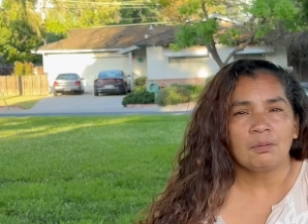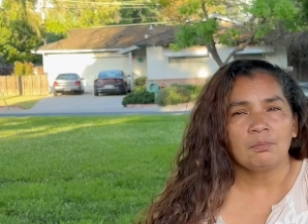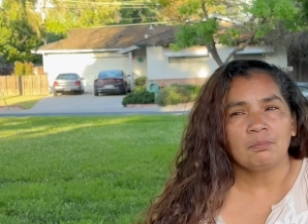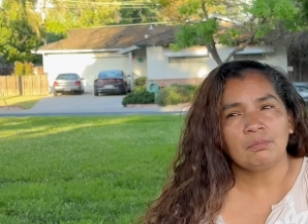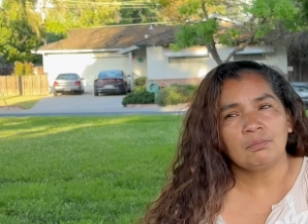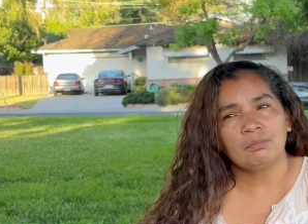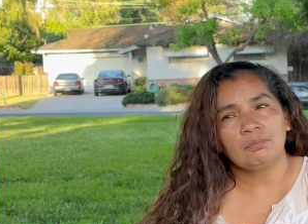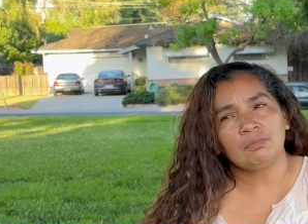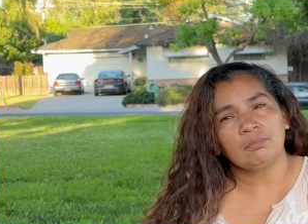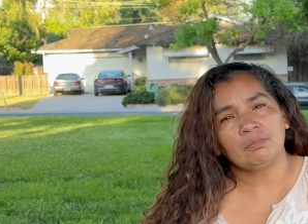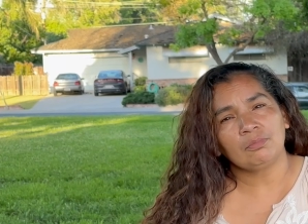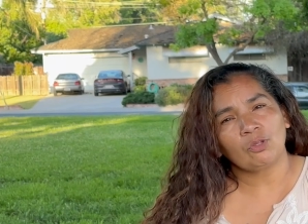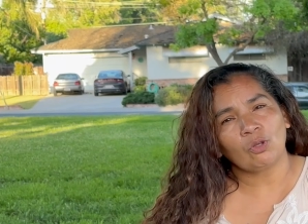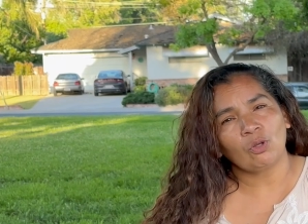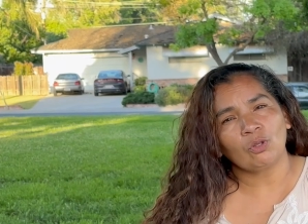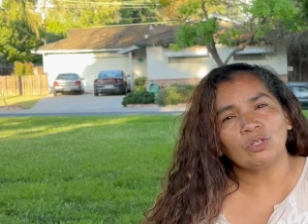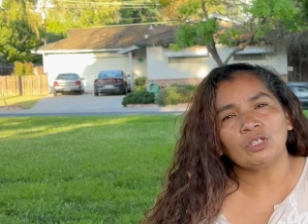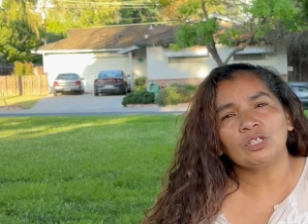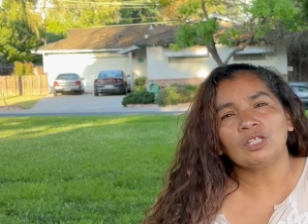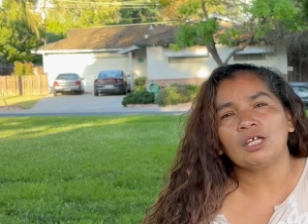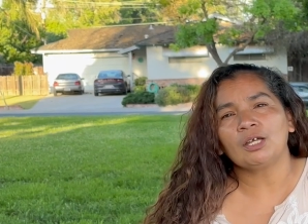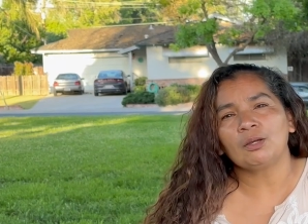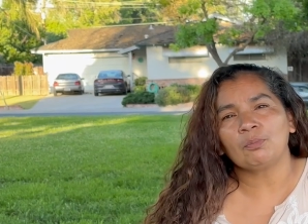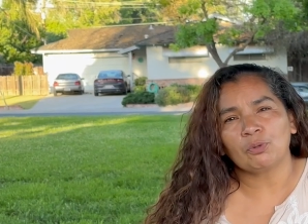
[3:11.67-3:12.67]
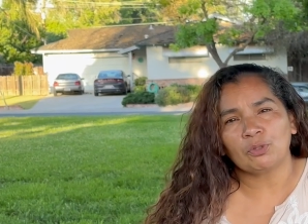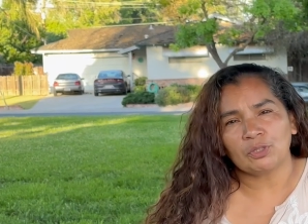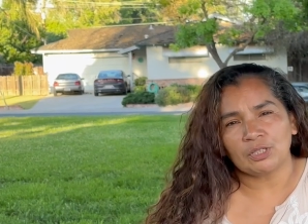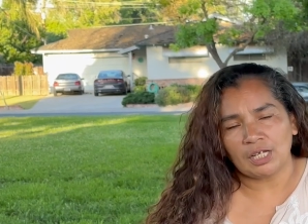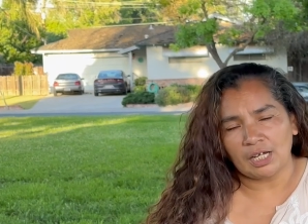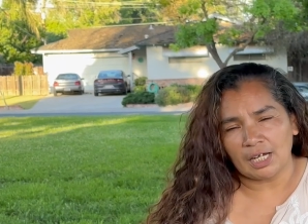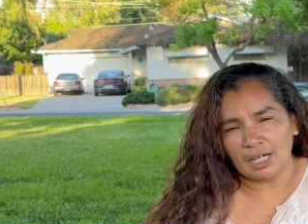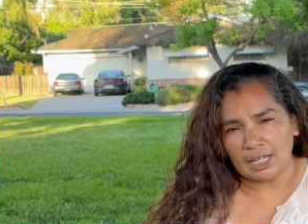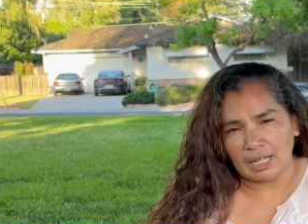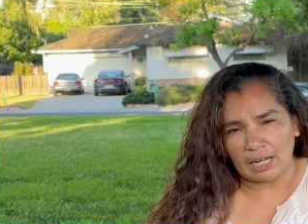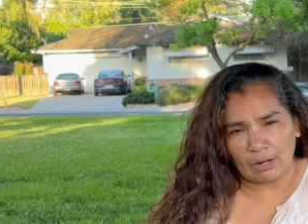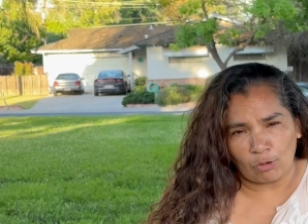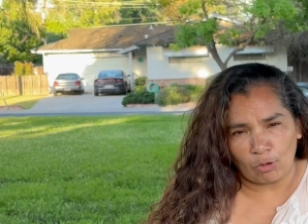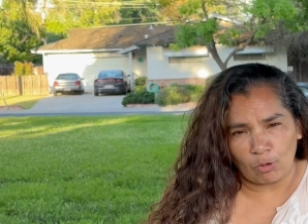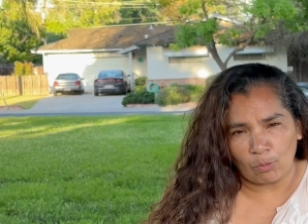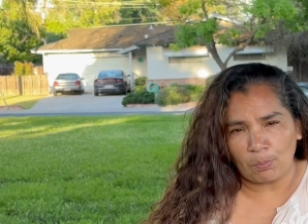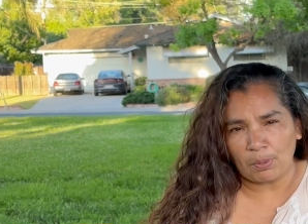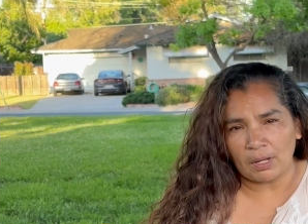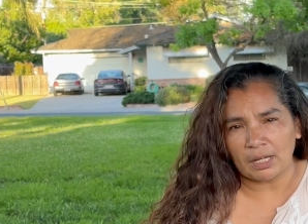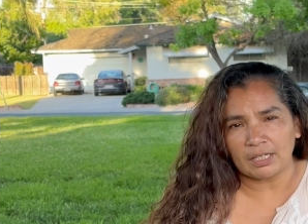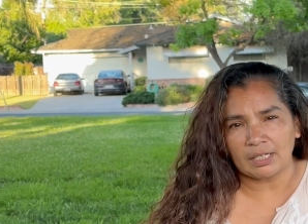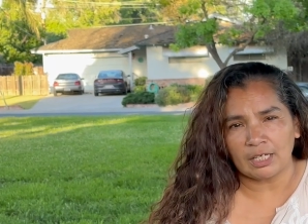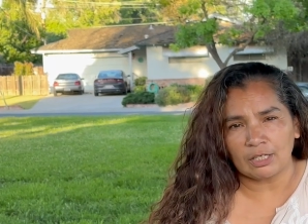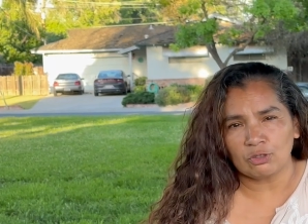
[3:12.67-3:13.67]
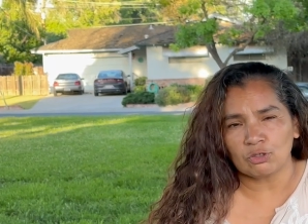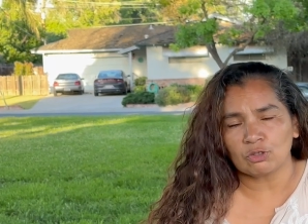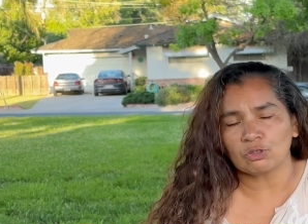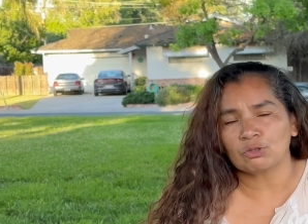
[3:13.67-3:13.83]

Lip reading: me. 2 years later,